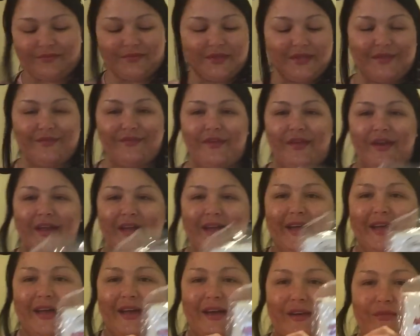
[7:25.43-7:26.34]
And then I
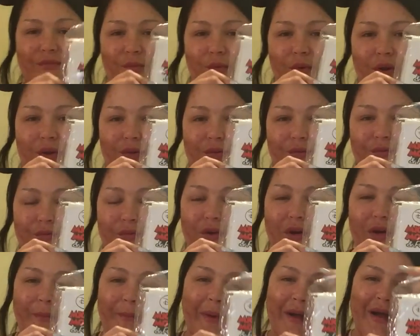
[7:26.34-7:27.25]
have one for